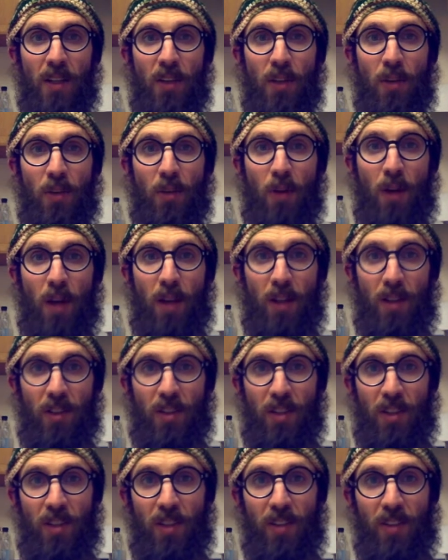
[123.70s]

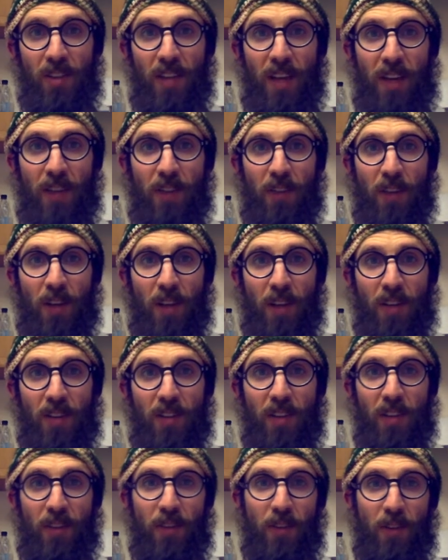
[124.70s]
neurologist after I had
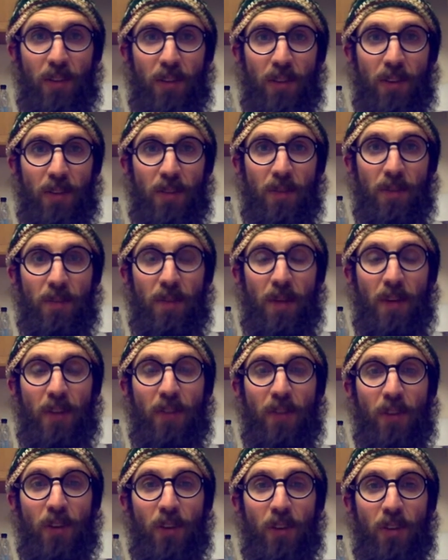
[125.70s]
suffered my
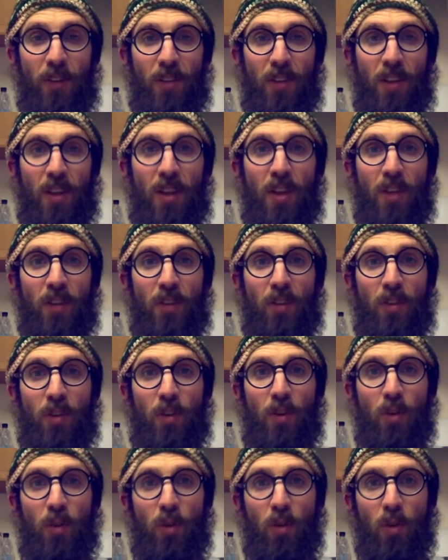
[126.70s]
first
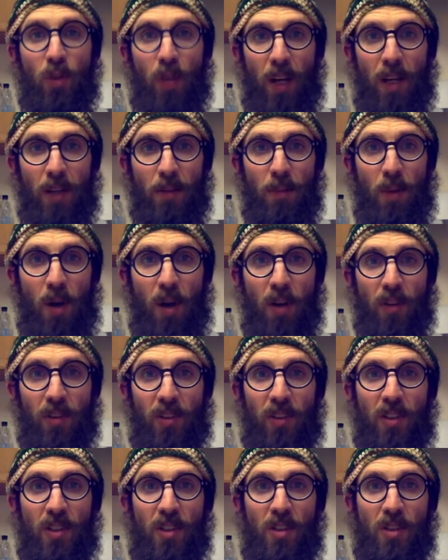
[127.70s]
two grand mal
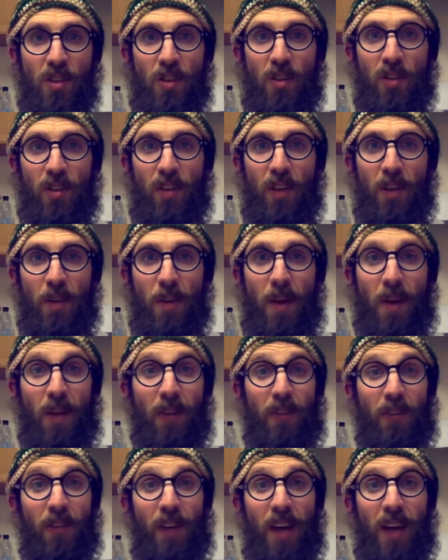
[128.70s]
seizures in
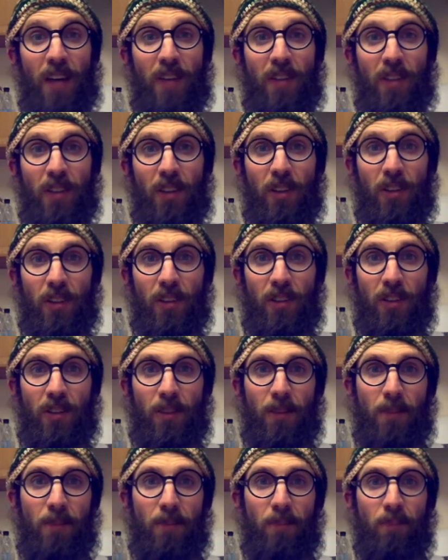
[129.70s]
about 5
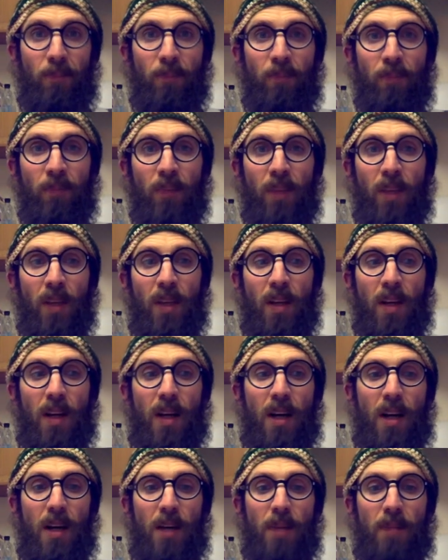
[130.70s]
years.
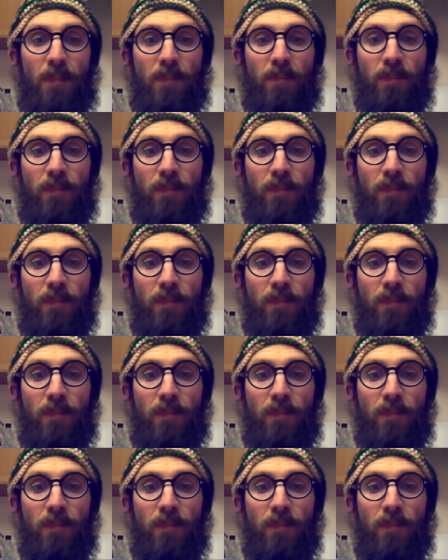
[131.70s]
Um,